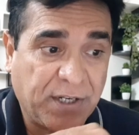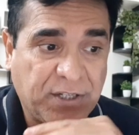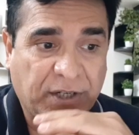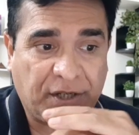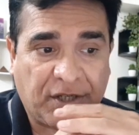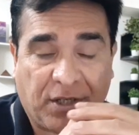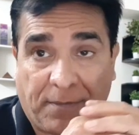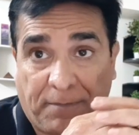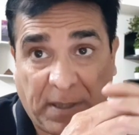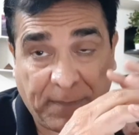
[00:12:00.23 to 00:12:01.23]
is
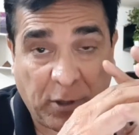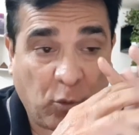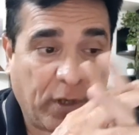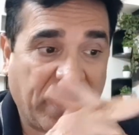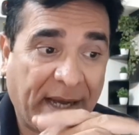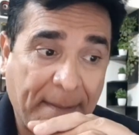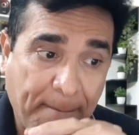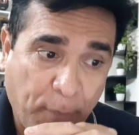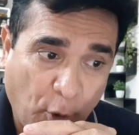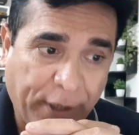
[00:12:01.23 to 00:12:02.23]
concerned. People who are
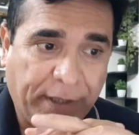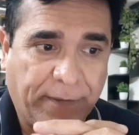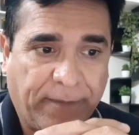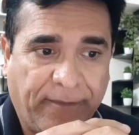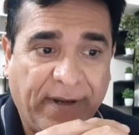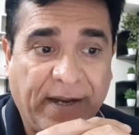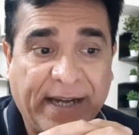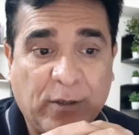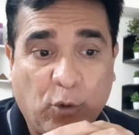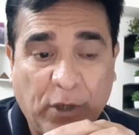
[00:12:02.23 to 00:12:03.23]
employed will
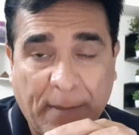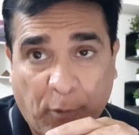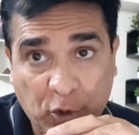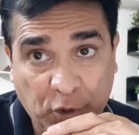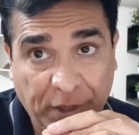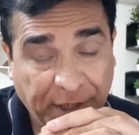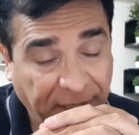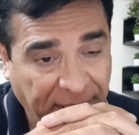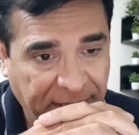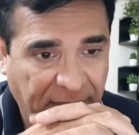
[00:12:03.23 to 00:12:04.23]
get good
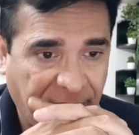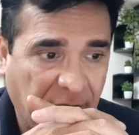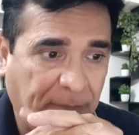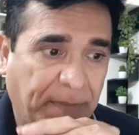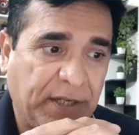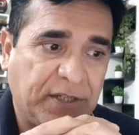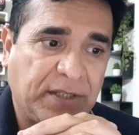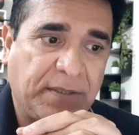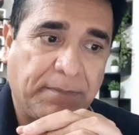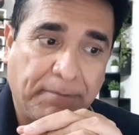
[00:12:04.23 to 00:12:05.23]
opportunity at their
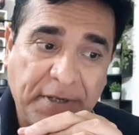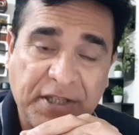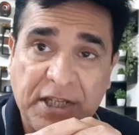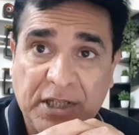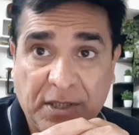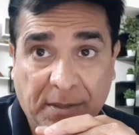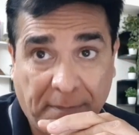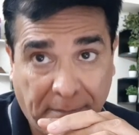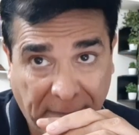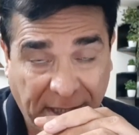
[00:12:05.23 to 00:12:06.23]
workplace.
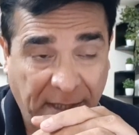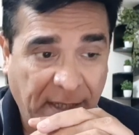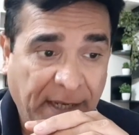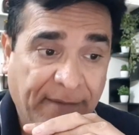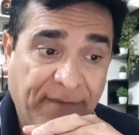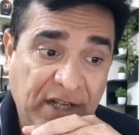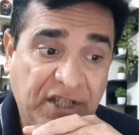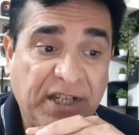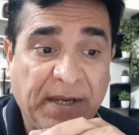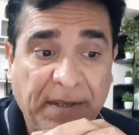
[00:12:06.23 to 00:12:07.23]
Businessmen will
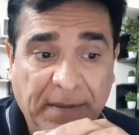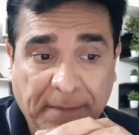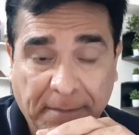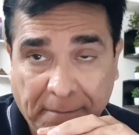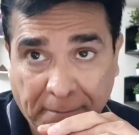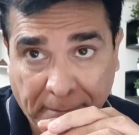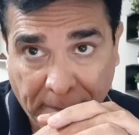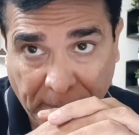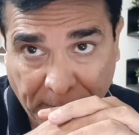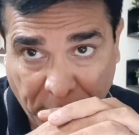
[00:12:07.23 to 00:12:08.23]
see
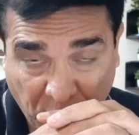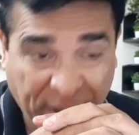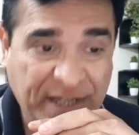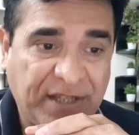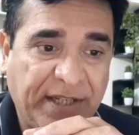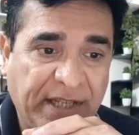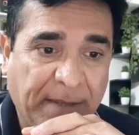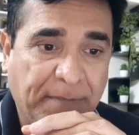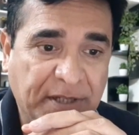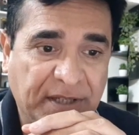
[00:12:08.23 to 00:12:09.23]
progress in their
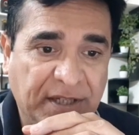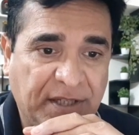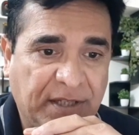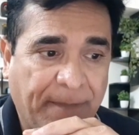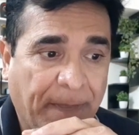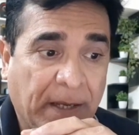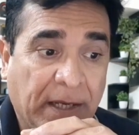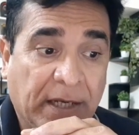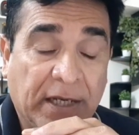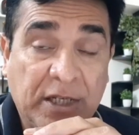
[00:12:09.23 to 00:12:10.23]
business,
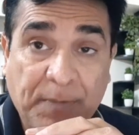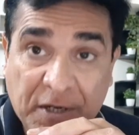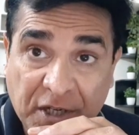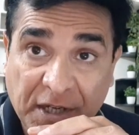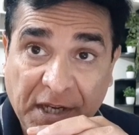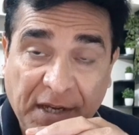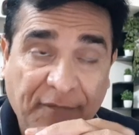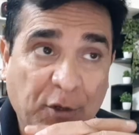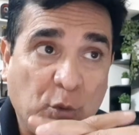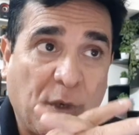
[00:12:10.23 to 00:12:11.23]
especially
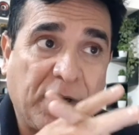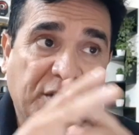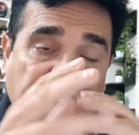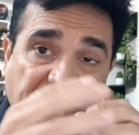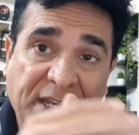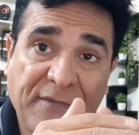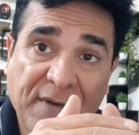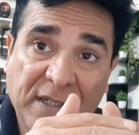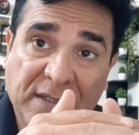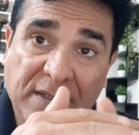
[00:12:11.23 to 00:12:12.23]
if you are dealing
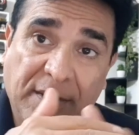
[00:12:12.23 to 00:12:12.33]
with